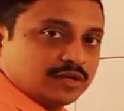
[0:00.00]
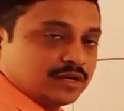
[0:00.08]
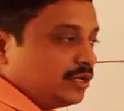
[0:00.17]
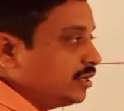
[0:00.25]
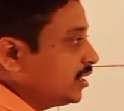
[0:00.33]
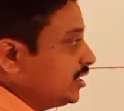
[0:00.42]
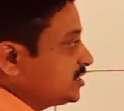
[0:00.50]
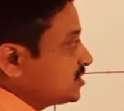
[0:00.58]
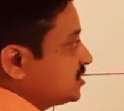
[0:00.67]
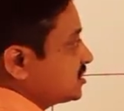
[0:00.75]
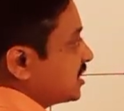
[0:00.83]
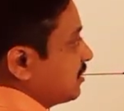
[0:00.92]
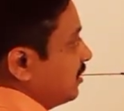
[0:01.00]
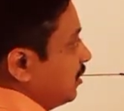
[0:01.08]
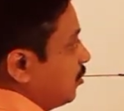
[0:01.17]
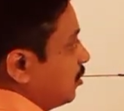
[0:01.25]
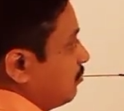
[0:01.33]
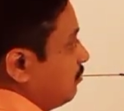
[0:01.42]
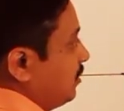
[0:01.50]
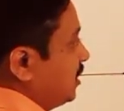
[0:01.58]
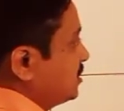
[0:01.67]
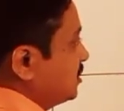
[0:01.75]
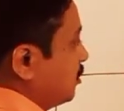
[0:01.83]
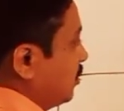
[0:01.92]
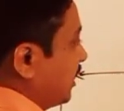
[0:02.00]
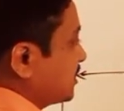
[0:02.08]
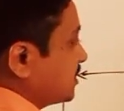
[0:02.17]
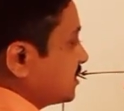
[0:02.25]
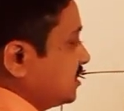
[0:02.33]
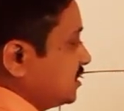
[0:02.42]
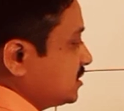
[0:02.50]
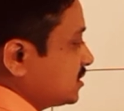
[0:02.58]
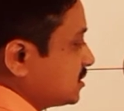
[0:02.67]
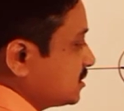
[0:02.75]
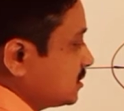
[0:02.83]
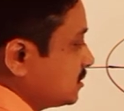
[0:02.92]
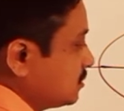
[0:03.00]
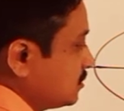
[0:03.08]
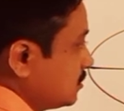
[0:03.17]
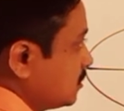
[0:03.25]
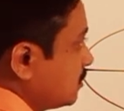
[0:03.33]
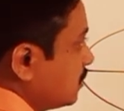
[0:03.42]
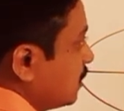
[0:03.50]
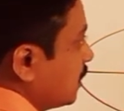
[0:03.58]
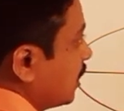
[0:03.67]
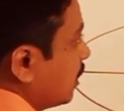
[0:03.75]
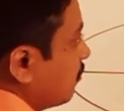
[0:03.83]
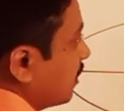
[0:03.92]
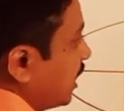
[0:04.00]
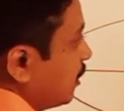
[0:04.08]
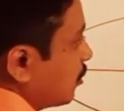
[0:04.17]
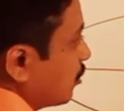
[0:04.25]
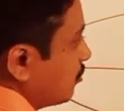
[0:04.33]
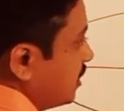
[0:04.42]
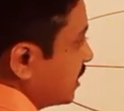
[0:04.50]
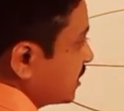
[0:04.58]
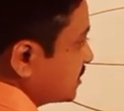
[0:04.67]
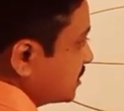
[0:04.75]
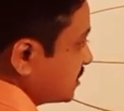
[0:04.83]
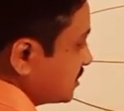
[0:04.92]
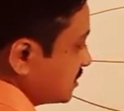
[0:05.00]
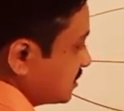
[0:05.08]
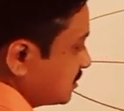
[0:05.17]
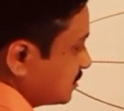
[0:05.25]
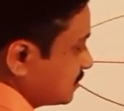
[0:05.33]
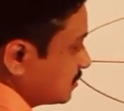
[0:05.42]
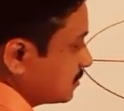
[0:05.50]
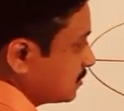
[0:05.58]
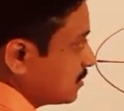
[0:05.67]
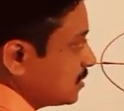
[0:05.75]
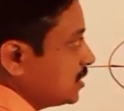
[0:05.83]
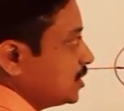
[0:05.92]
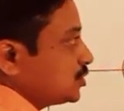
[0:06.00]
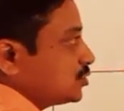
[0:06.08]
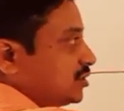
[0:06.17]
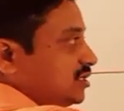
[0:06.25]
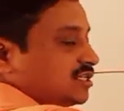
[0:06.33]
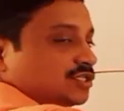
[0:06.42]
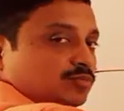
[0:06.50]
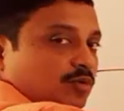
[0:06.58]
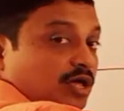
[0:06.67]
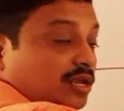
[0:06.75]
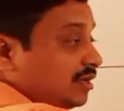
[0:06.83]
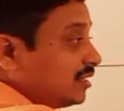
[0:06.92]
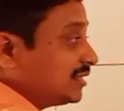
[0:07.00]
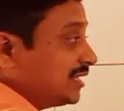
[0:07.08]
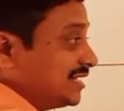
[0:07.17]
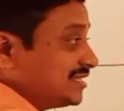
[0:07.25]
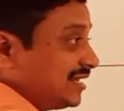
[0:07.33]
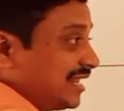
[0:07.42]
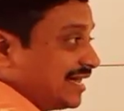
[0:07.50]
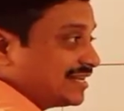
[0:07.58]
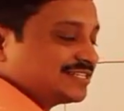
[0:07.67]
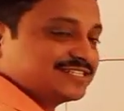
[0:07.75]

Here distance travel on major on x-axis and minor on b-axis. So this is small, that is the large.